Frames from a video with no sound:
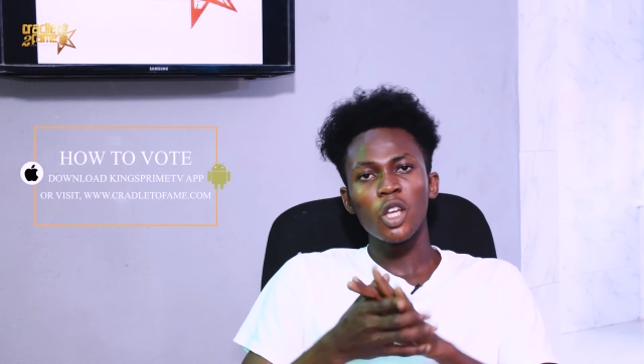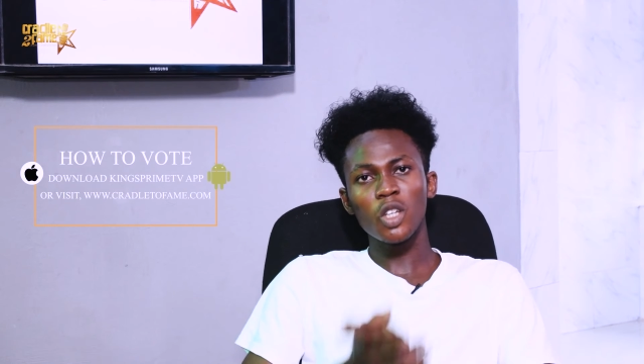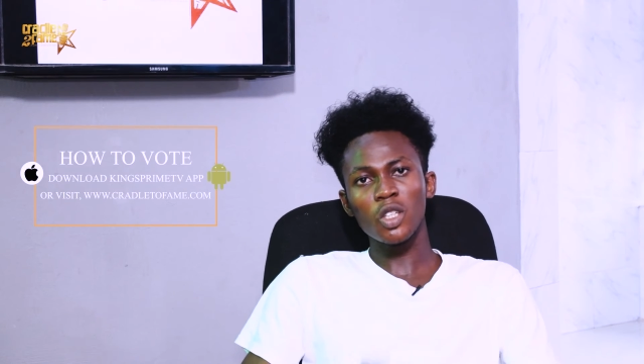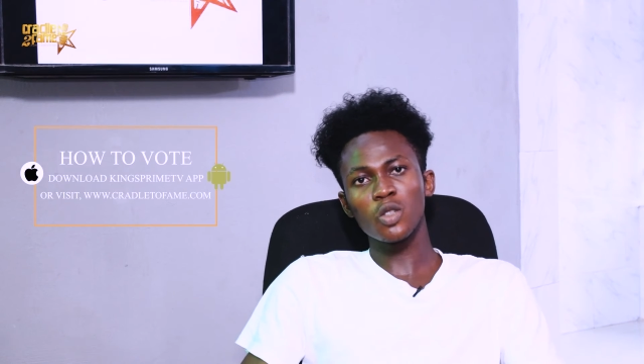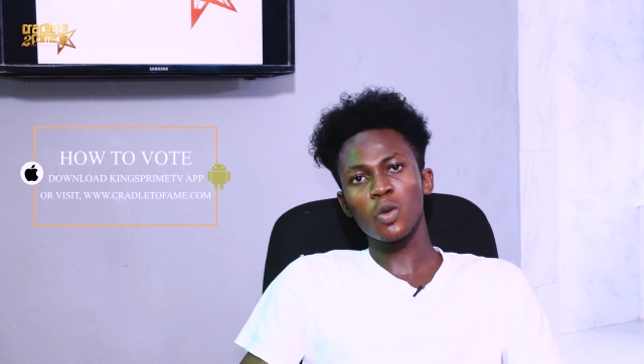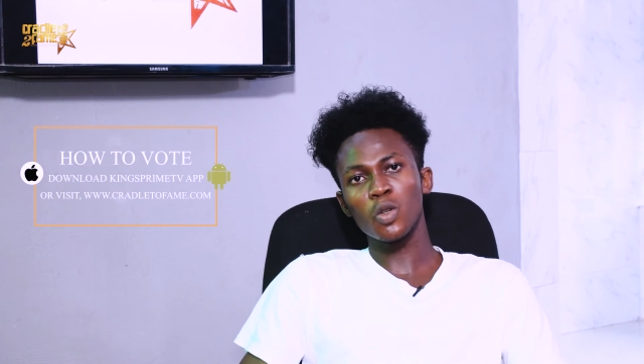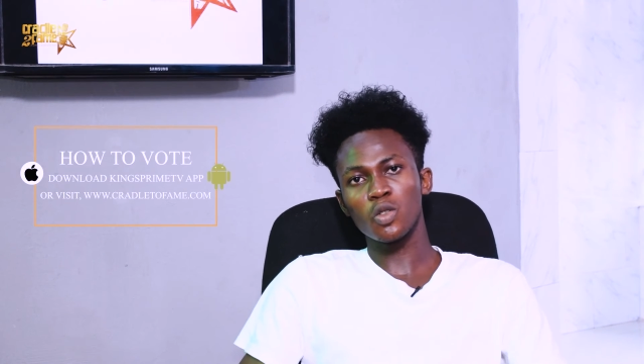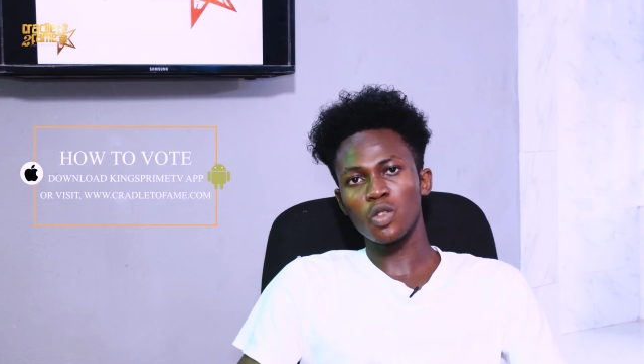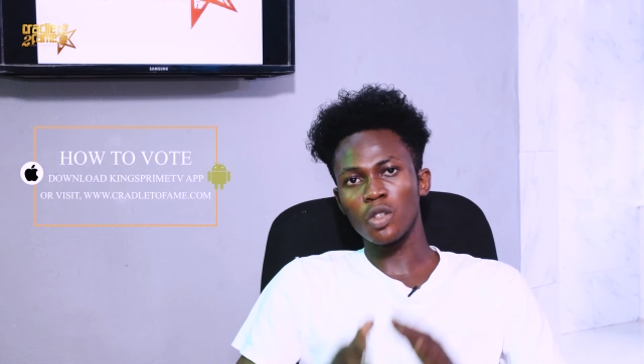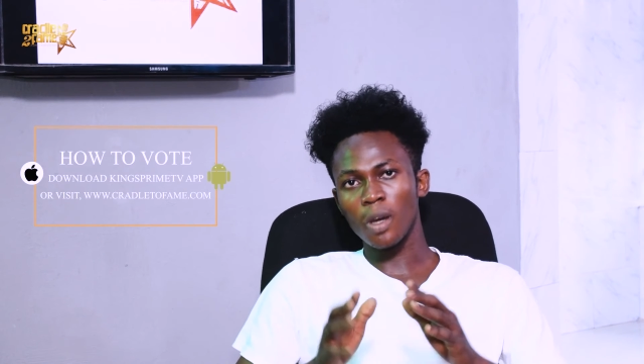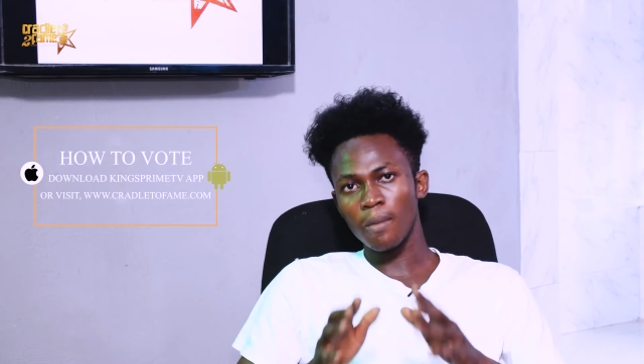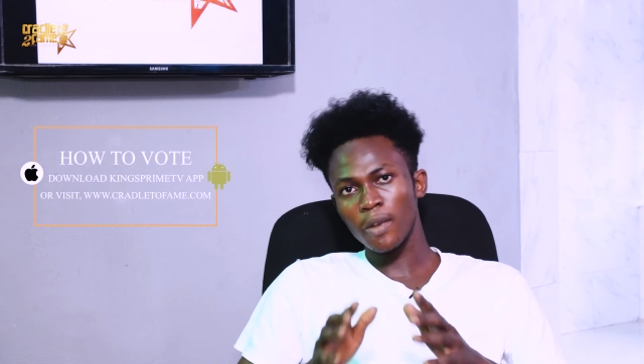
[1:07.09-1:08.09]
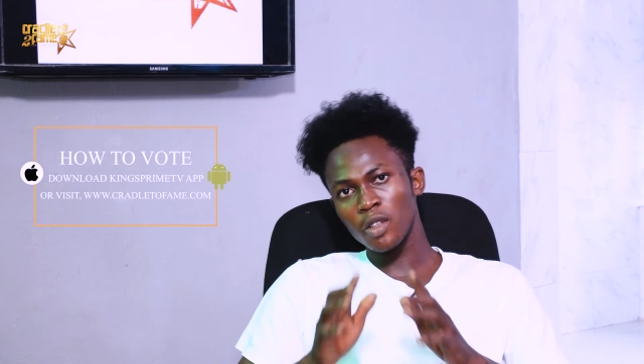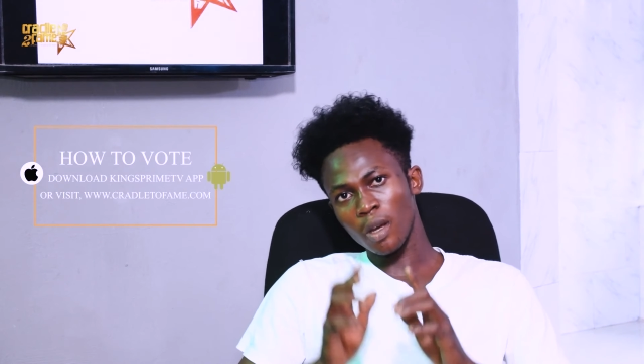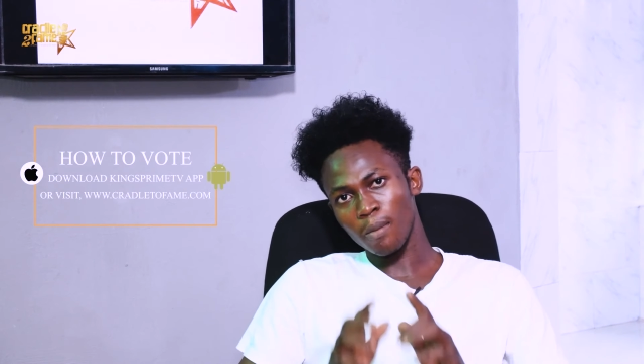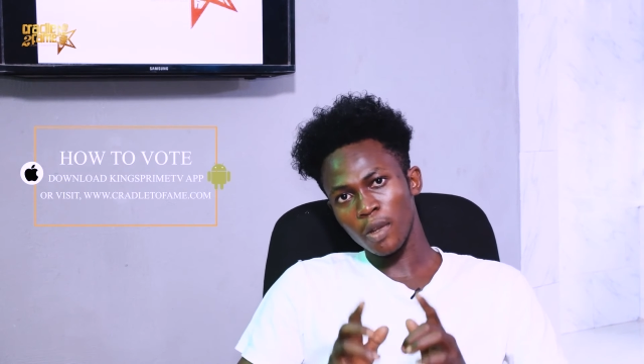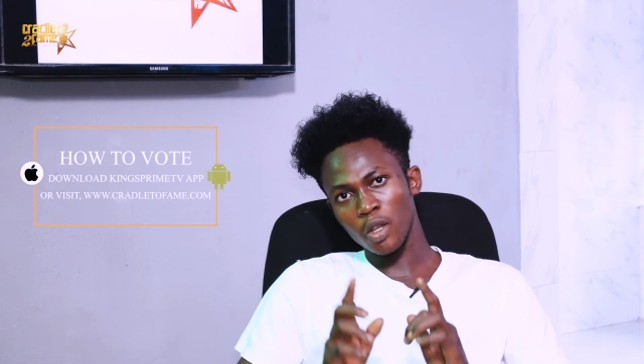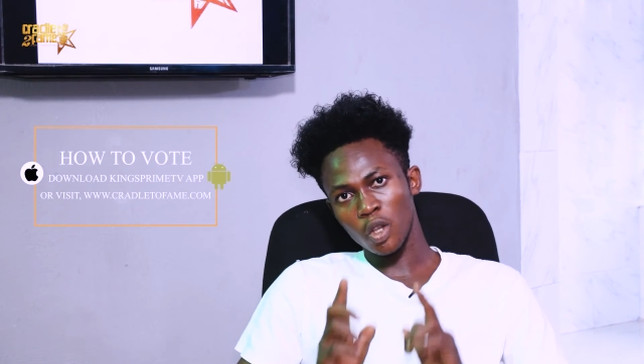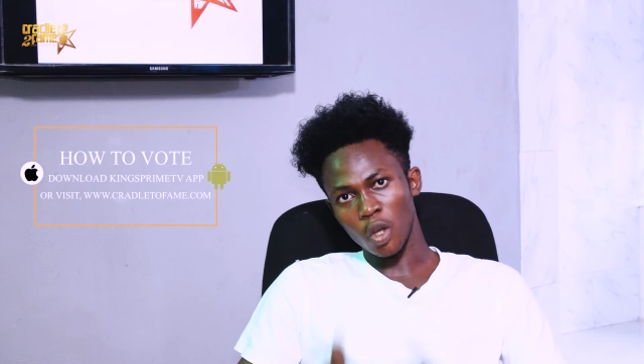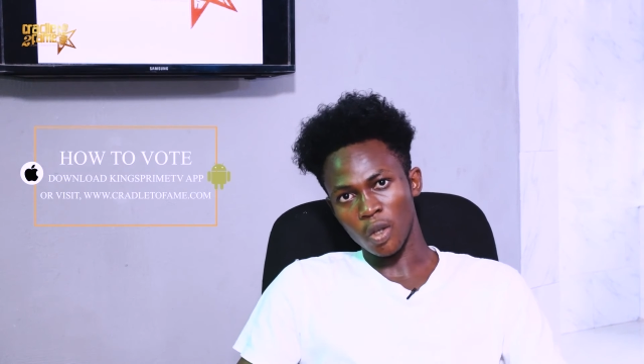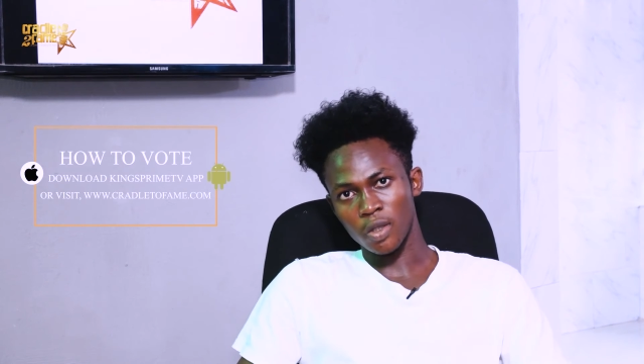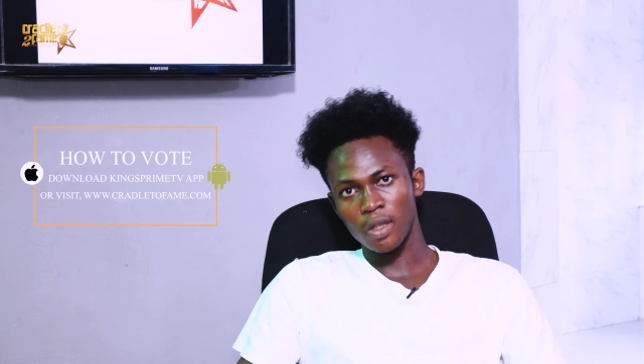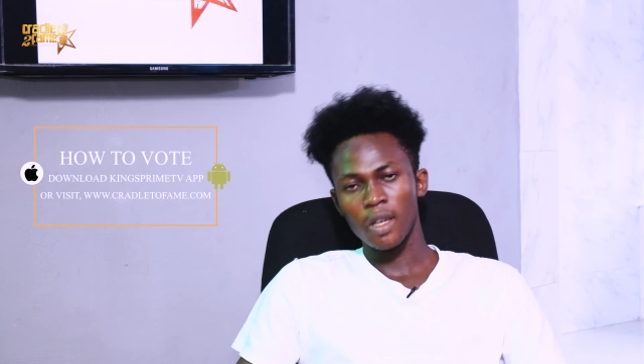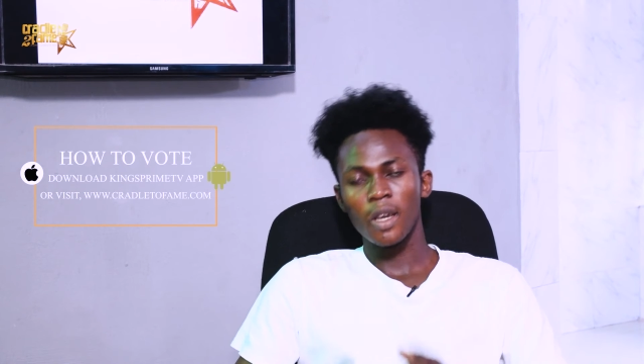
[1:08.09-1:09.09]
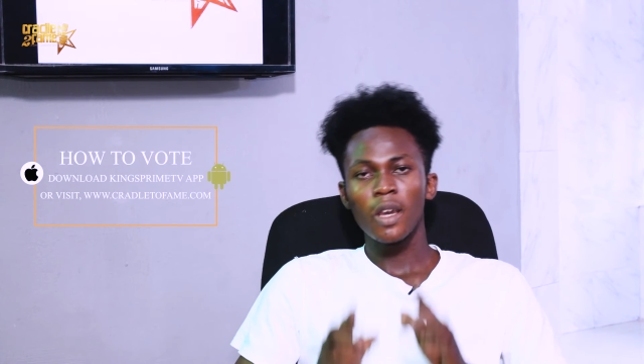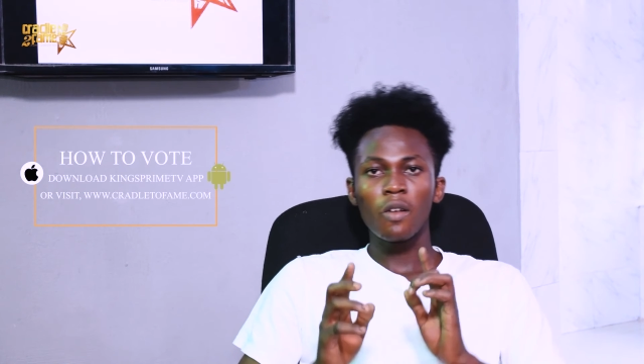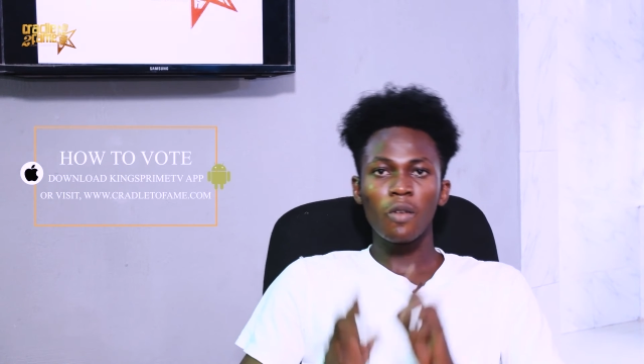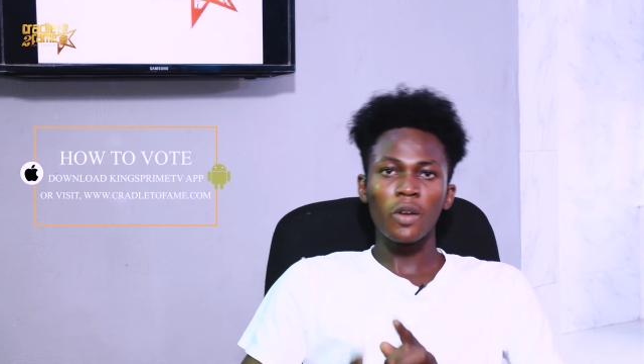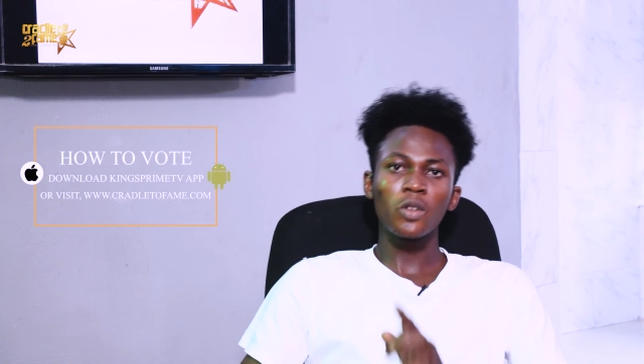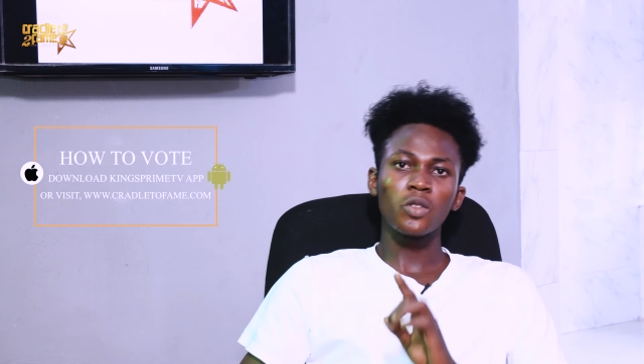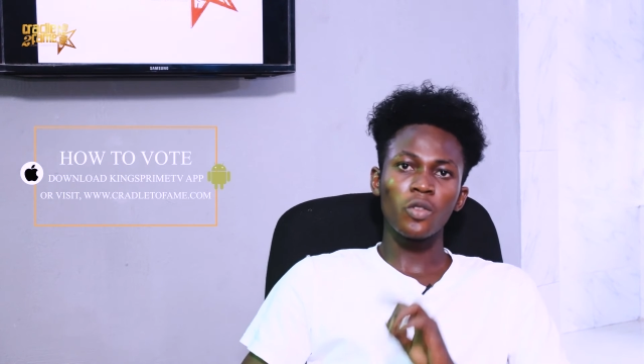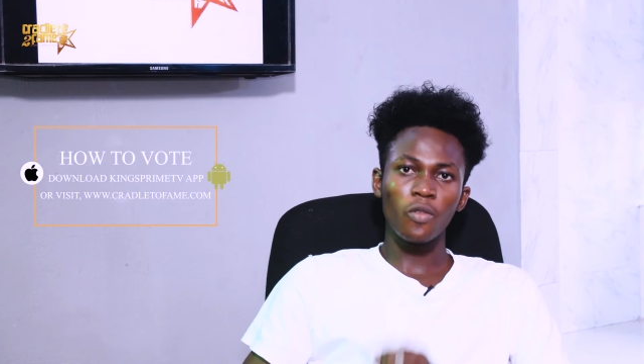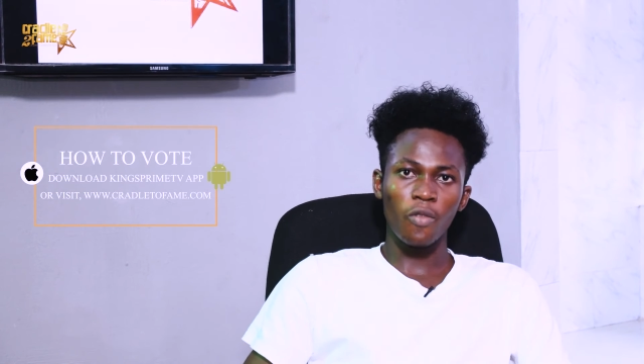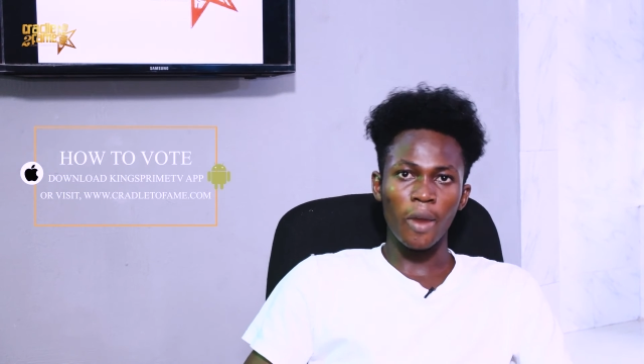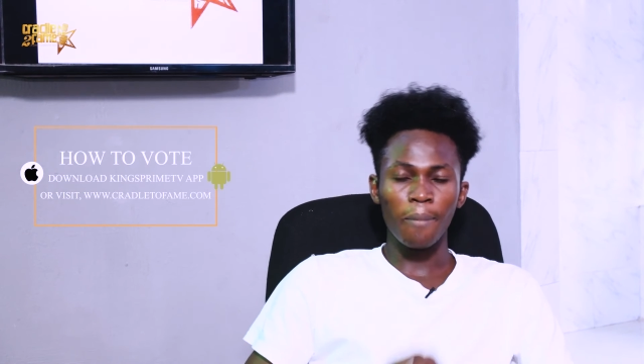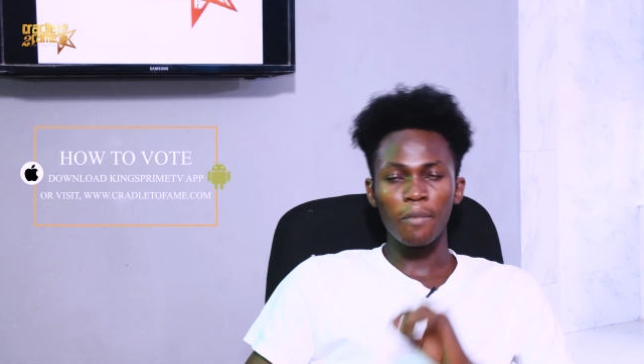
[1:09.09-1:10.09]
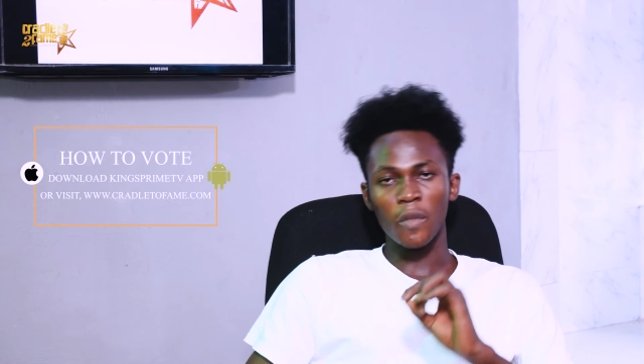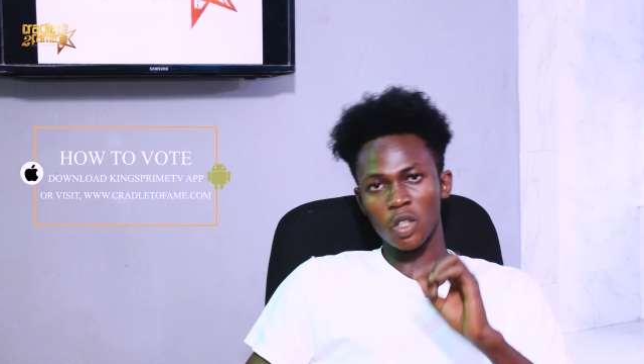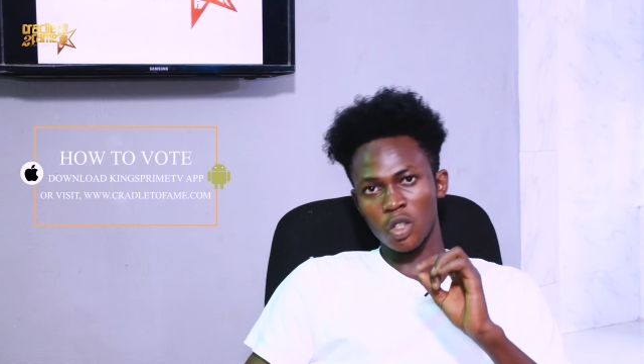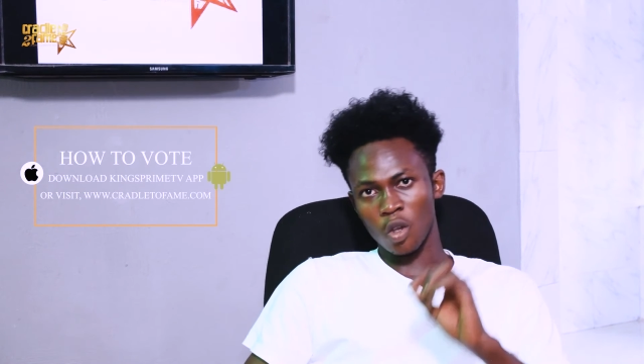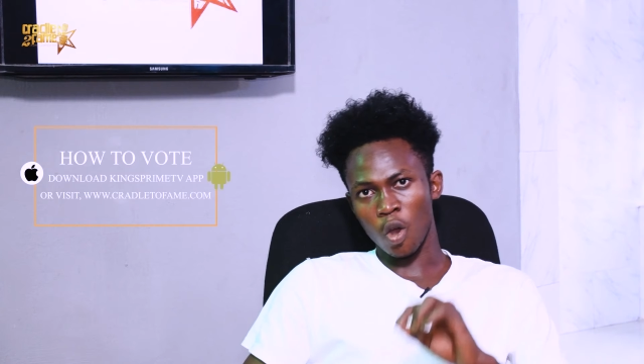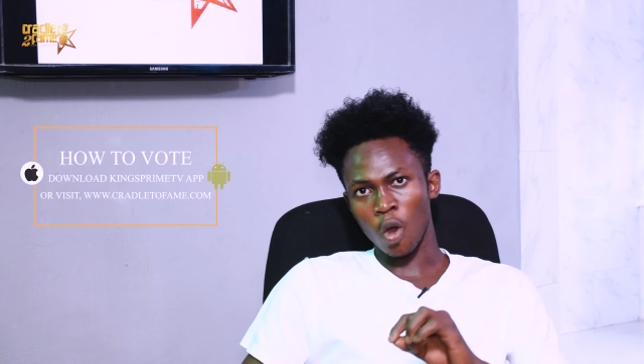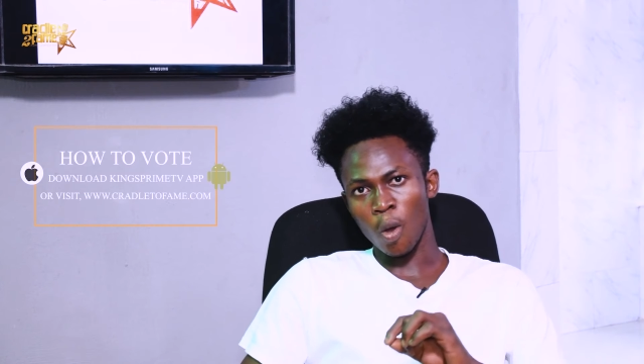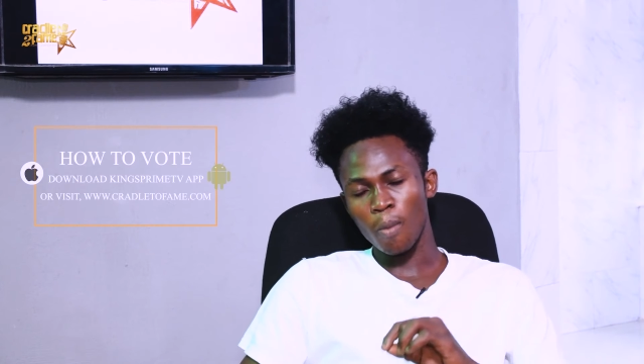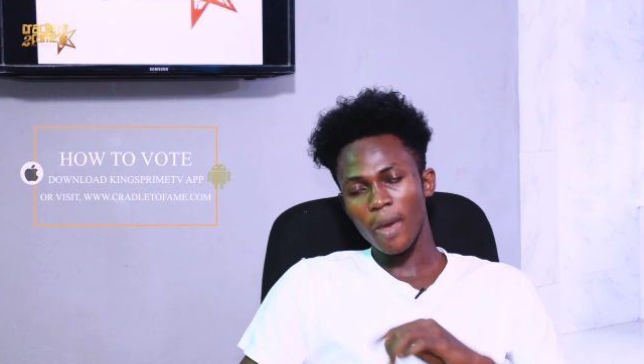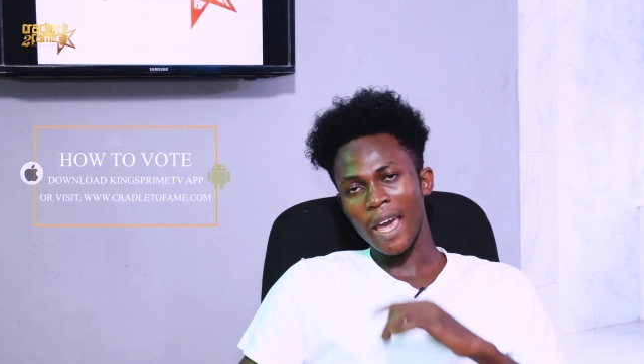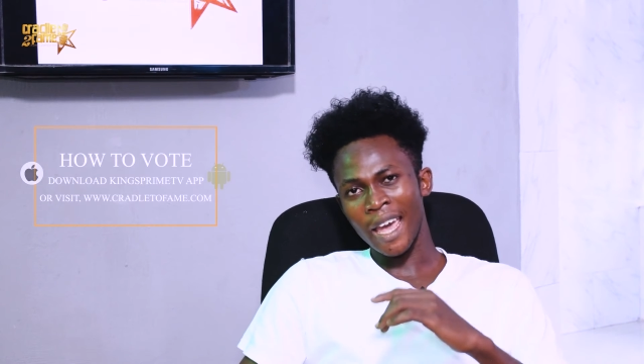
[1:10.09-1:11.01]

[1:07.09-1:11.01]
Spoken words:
just go to www.cradle2fame.com